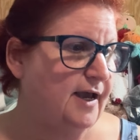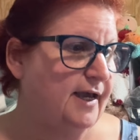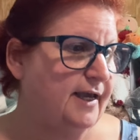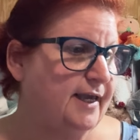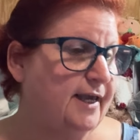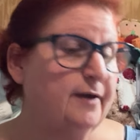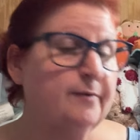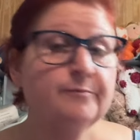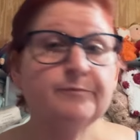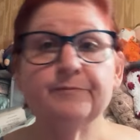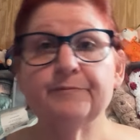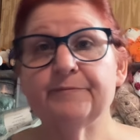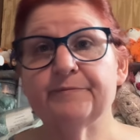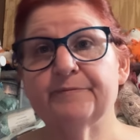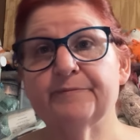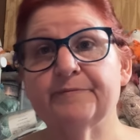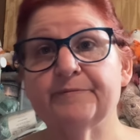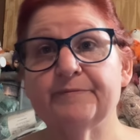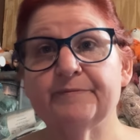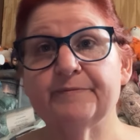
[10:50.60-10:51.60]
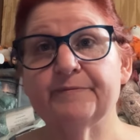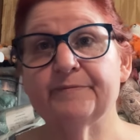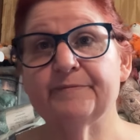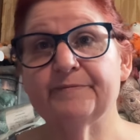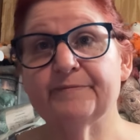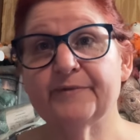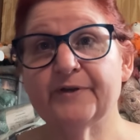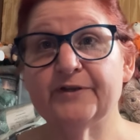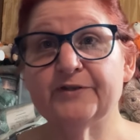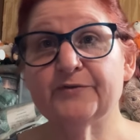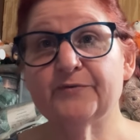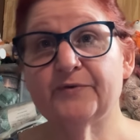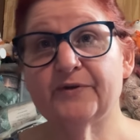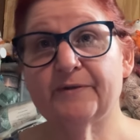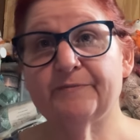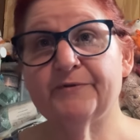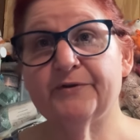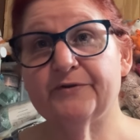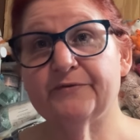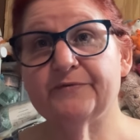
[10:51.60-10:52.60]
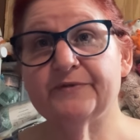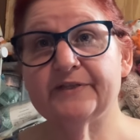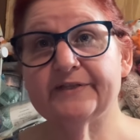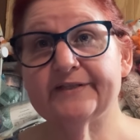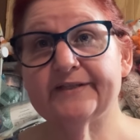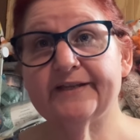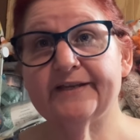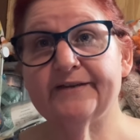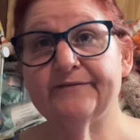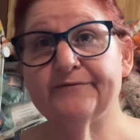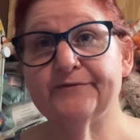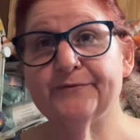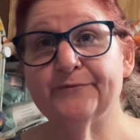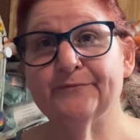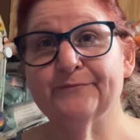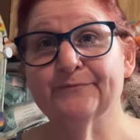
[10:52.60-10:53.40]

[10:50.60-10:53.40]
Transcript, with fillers: Yep, because of what I'm doing with the sleeves.